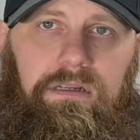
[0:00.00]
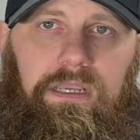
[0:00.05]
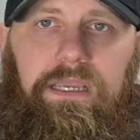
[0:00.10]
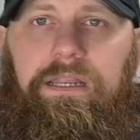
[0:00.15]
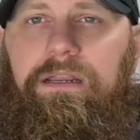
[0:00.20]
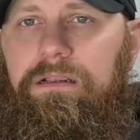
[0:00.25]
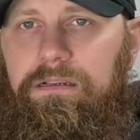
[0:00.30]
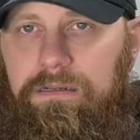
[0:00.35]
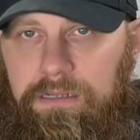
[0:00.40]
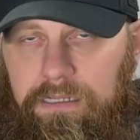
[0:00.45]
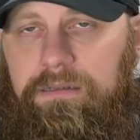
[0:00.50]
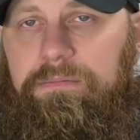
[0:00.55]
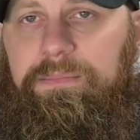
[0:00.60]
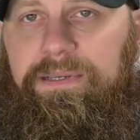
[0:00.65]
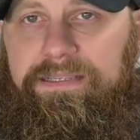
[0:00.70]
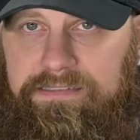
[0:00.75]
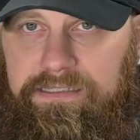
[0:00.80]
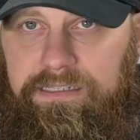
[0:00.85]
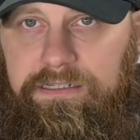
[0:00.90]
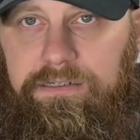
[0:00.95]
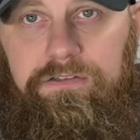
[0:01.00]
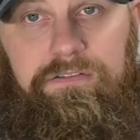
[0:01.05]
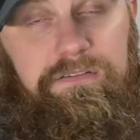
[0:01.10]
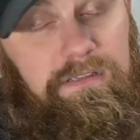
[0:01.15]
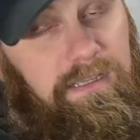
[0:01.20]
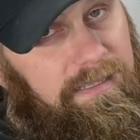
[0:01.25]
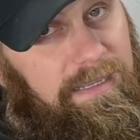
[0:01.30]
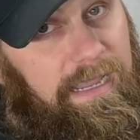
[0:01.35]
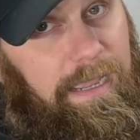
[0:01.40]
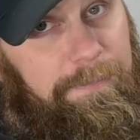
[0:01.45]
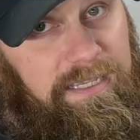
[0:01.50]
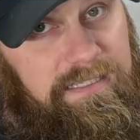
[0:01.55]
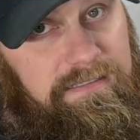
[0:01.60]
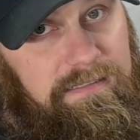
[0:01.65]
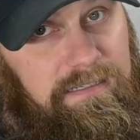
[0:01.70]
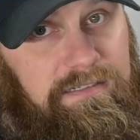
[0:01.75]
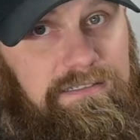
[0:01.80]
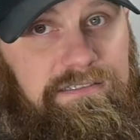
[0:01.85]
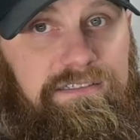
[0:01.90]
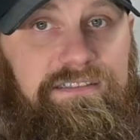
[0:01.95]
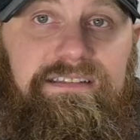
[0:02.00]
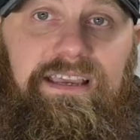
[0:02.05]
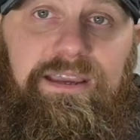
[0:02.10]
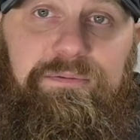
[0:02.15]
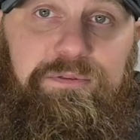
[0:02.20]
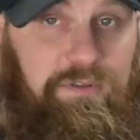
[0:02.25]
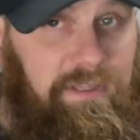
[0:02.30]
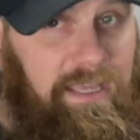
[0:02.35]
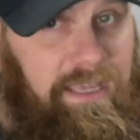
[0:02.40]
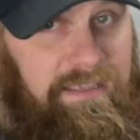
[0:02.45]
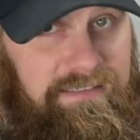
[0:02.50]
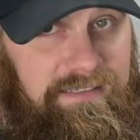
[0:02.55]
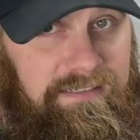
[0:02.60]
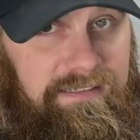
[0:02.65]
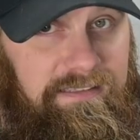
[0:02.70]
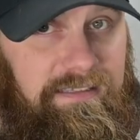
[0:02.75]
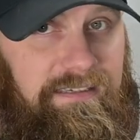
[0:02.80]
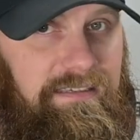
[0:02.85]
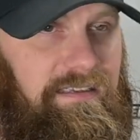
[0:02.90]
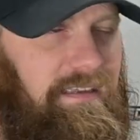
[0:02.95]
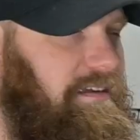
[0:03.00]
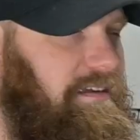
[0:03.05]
and then my stickers. Got my stickers this time, so that's a good thing.